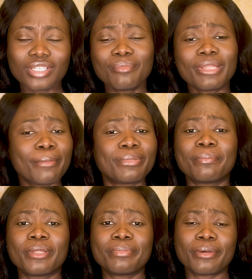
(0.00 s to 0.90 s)
blah blah
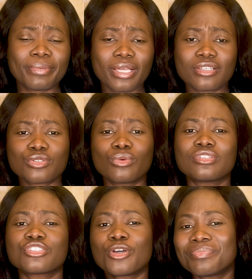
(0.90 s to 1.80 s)
blah blah blah. So
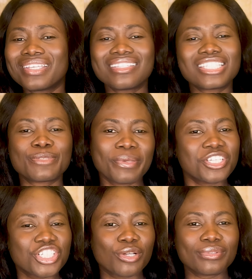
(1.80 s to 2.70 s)
something
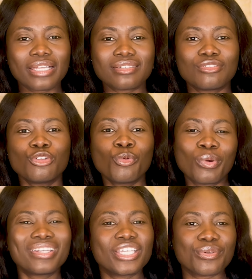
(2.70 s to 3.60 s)
special that
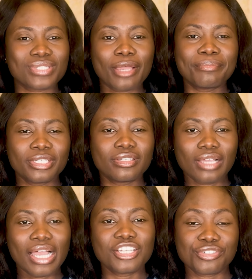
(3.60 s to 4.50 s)
nobody else
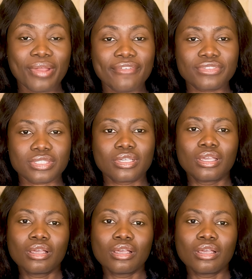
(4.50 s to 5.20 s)
can draft.